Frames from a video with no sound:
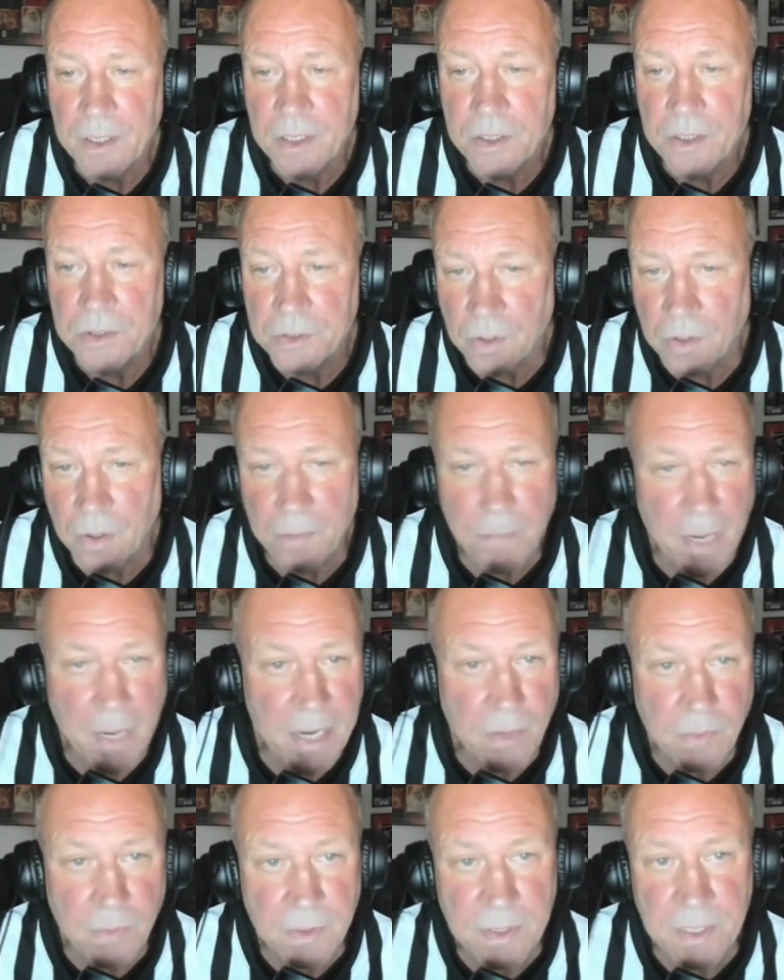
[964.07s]
Shawn
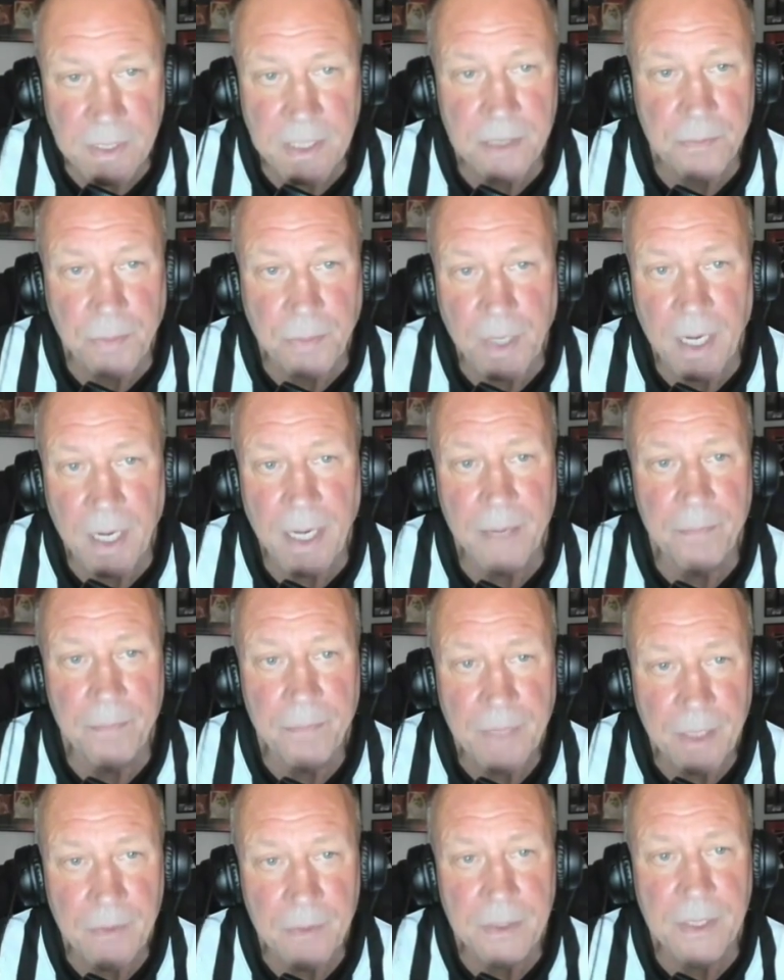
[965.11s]
Michaels in his prime.
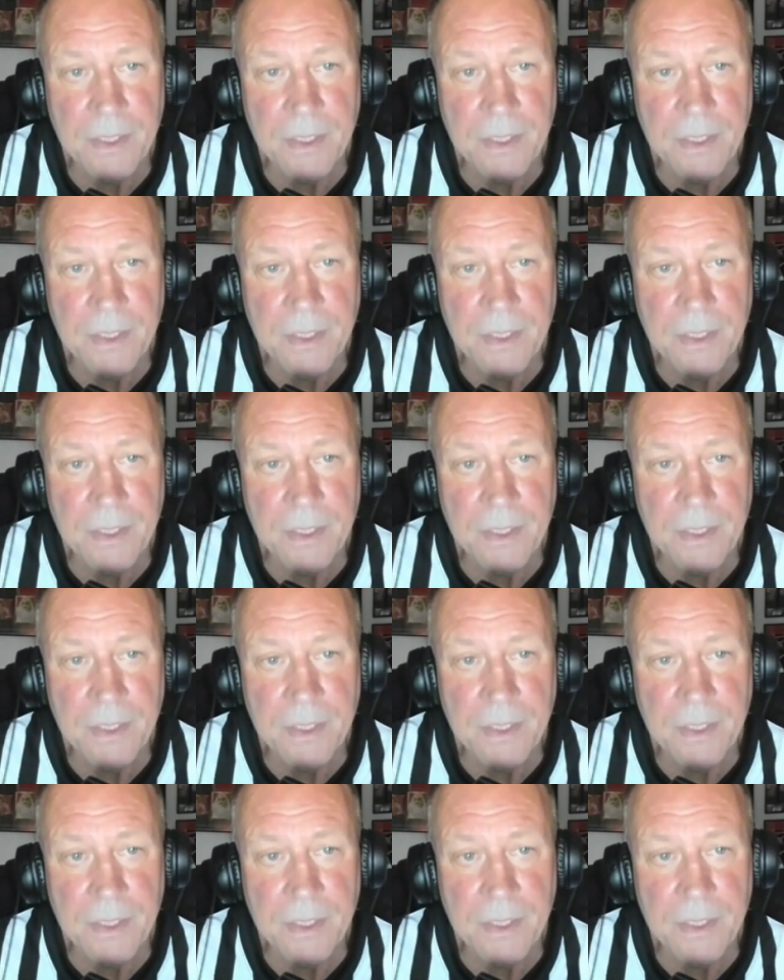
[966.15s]
He was